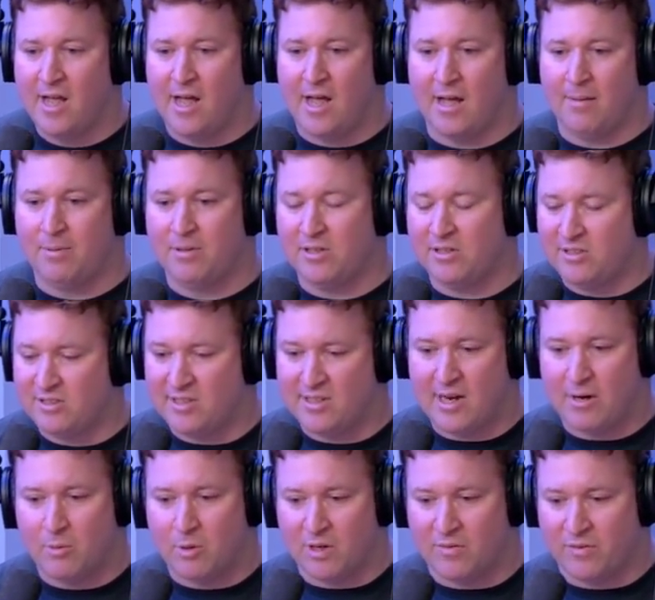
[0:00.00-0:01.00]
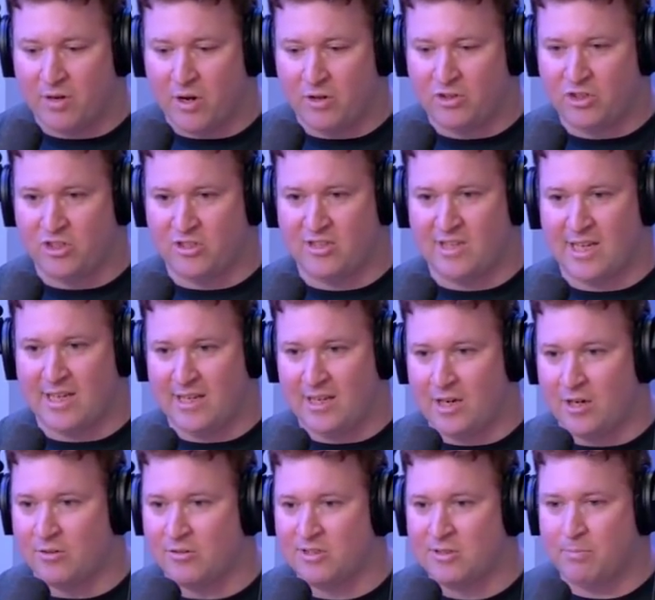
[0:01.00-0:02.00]
But there is a network of coaches that
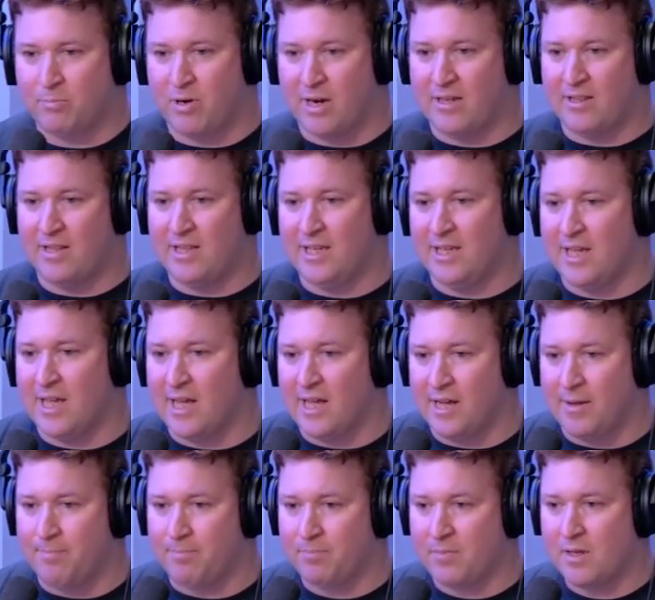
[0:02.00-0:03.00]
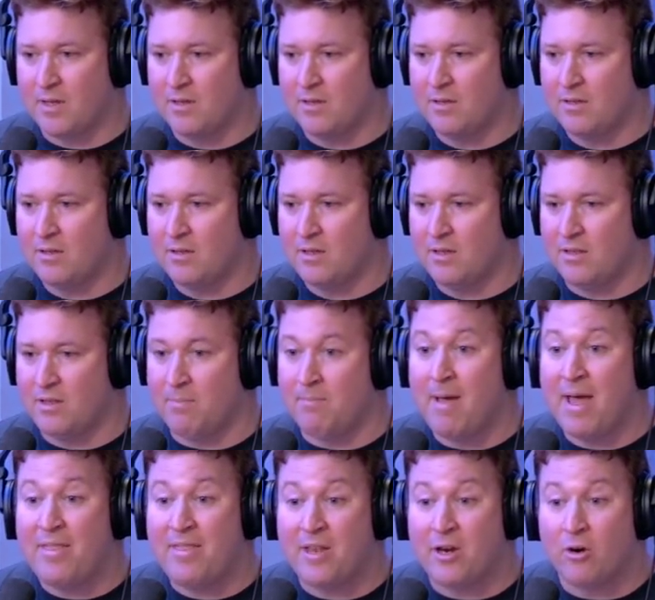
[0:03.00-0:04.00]
spread the
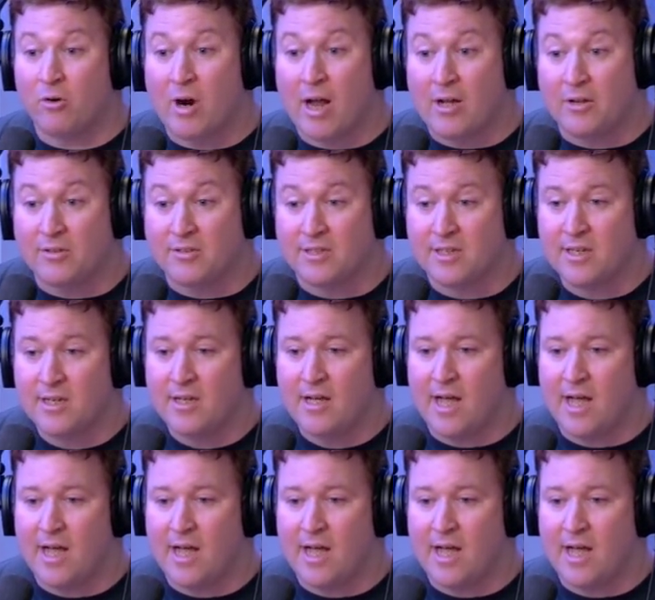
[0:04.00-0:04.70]
method around.